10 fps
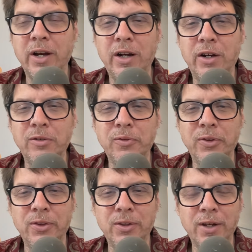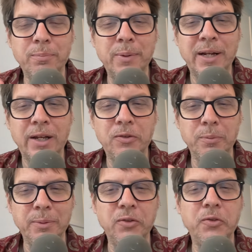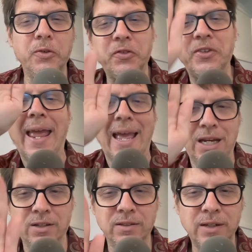of medatsu means to stand.